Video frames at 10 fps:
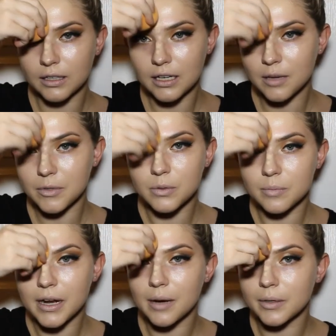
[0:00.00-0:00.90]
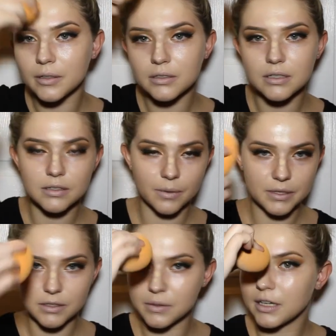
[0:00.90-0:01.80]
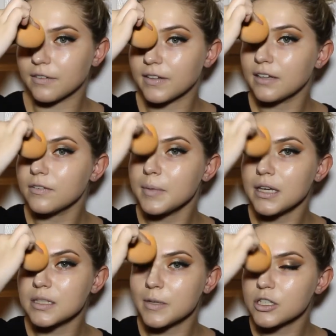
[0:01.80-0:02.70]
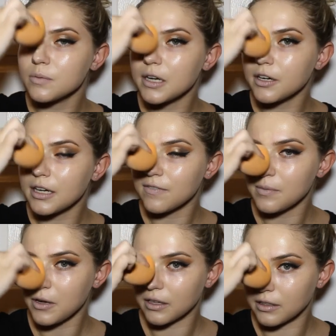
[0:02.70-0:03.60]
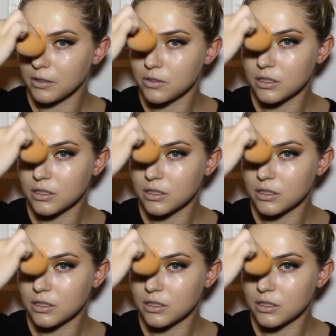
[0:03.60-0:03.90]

Getting in between my eyebrows is always so terrifying for me, especially when I already have them on.